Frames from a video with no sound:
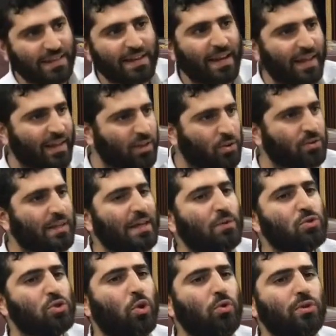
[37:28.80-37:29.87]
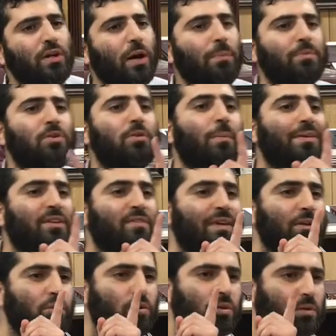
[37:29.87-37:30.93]
that ankle that he was holding up to the month of
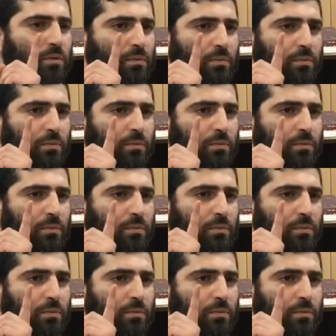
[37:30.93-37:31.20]
Elul.